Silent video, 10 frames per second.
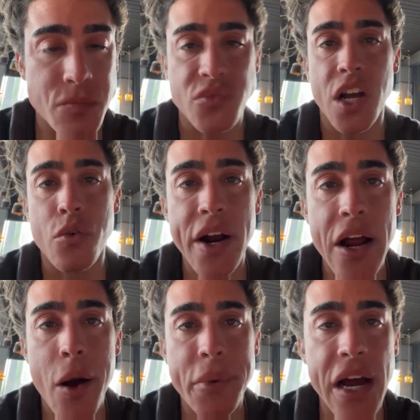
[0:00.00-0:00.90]
Like right
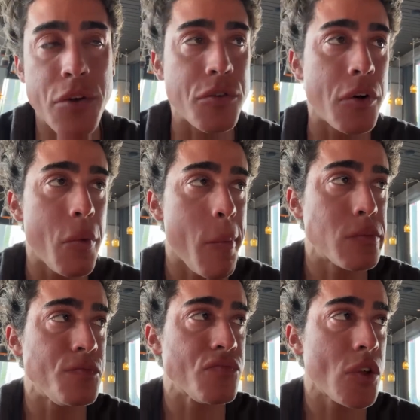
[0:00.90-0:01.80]
now I'm kind of full,
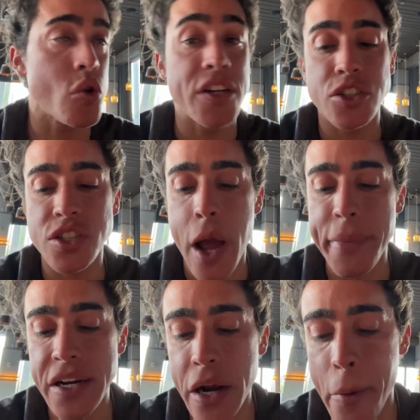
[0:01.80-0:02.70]
so I should stop
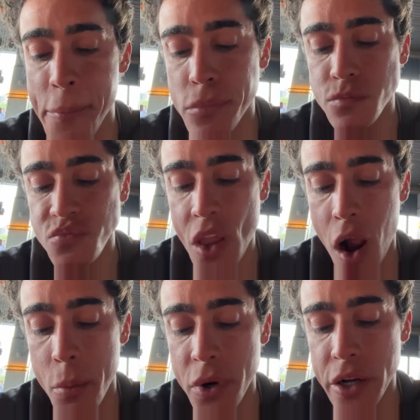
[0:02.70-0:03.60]
eating
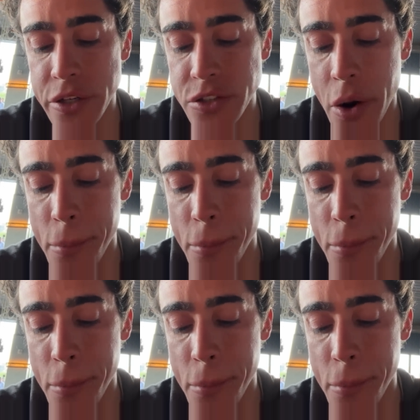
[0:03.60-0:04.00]
because